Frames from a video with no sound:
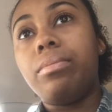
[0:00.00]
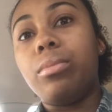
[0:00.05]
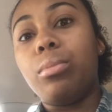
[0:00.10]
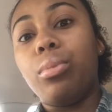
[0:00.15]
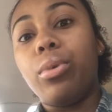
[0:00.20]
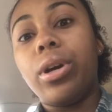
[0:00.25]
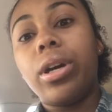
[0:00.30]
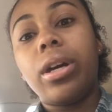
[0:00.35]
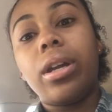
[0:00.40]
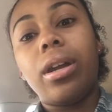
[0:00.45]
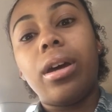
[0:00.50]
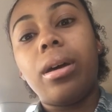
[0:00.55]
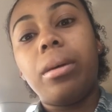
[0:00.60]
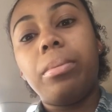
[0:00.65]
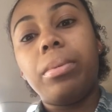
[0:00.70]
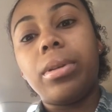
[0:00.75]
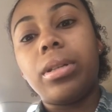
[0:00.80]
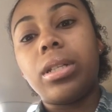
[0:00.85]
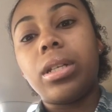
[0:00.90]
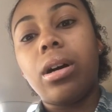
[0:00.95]
bring it
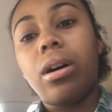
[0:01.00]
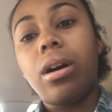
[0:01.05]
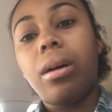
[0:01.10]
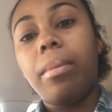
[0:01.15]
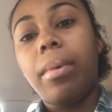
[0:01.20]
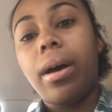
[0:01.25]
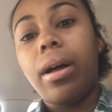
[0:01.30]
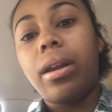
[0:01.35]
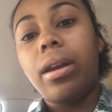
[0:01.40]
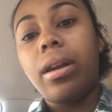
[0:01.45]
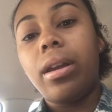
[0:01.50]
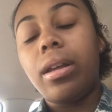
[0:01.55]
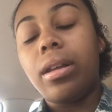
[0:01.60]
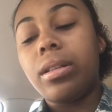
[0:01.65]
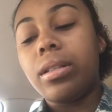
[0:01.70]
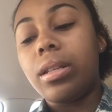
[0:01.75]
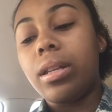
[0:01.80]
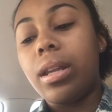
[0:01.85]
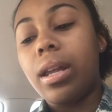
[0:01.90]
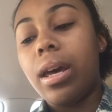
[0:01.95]
up and talk about it.
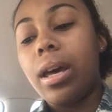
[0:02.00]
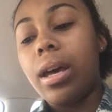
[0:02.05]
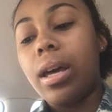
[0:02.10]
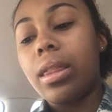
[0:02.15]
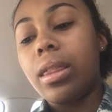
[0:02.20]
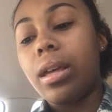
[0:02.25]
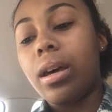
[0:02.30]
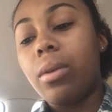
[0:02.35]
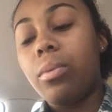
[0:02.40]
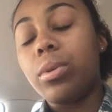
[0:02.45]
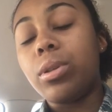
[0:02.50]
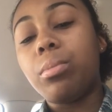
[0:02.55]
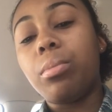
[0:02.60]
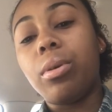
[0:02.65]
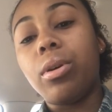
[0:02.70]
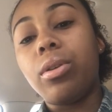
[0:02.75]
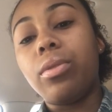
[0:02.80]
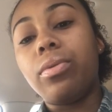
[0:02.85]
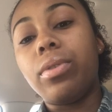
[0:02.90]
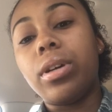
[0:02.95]
And today I thought was
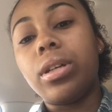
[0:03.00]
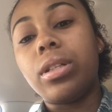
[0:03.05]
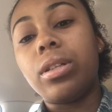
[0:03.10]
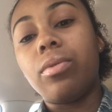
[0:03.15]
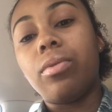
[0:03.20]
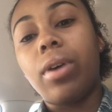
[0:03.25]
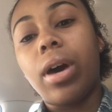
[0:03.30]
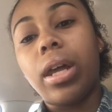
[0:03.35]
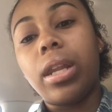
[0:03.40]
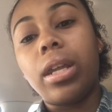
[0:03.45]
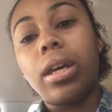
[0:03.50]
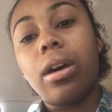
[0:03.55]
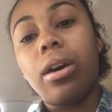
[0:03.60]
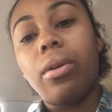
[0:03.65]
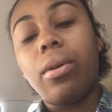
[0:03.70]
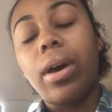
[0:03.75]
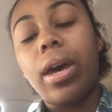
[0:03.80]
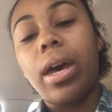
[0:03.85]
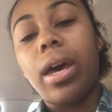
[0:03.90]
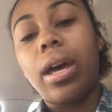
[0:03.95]
perfect to finally
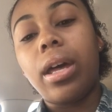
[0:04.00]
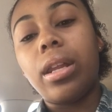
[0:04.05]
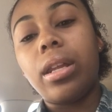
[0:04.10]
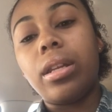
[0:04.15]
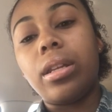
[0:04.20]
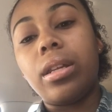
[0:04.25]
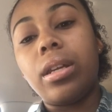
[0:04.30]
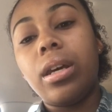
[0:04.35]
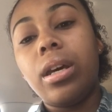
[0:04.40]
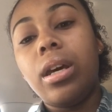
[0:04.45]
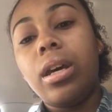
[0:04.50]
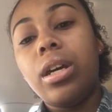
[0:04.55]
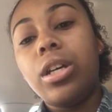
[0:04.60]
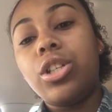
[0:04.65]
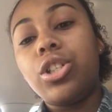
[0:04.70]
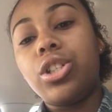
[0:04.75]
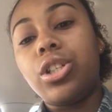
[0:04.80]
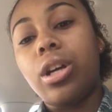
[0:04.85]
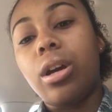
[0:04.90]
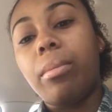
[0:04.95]
go ahead and
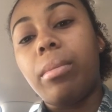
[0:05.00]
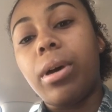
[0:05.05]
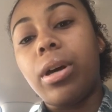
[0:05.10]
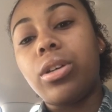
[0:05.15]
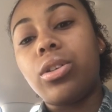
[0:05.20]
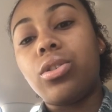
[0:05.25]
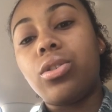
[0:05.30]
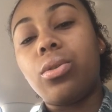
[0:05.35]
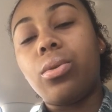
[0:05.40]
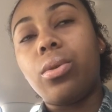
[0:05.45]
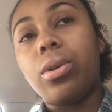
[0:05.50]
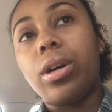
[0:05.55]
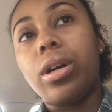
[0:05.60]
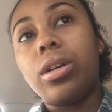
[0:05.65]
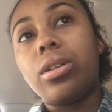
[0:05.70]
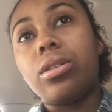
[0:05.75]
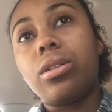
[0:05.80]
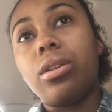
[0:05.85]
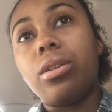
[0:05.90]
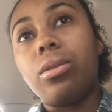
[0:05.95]
share my
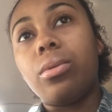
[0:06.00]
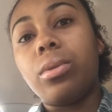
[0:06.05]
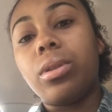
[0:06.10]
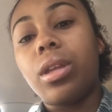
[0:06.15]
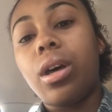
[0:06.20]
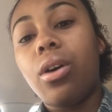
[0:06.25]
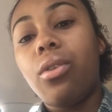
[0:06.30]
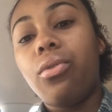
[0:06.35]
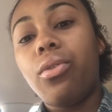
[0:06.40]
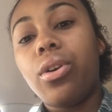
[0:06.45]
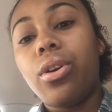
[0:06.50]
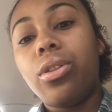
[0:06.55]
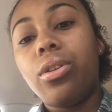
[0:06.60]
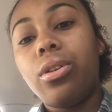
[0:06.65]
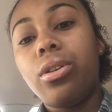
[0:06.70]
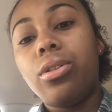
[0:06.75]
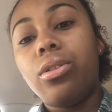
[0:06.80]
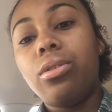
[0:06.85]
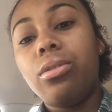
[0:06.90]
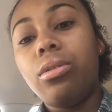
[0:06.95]
story. So without
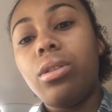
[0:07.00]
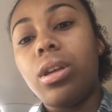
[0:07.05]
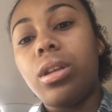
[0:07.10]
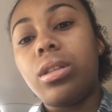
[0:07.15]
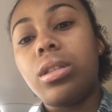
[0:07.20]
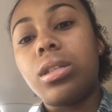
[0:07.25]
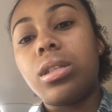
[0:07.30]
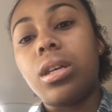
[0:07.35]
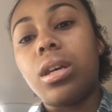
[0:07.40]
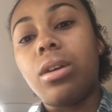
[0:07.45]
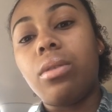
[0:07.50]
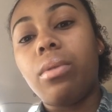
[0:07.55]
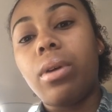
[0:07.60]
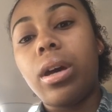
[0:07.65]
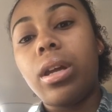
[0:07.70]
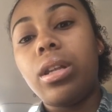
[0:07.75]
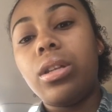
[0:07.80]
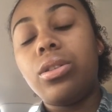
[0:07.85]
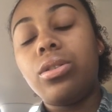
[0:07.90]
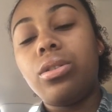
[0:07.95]
further ado, let's get
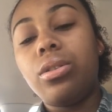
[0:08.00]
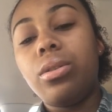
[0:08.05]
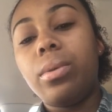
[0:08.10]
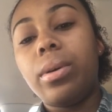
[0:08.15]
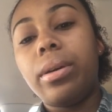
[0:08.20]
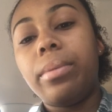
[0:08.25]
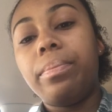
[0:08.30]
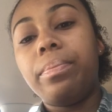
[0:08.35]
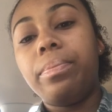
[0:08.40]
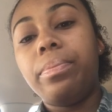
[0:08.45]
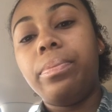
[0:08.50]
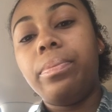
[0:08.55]
right into it.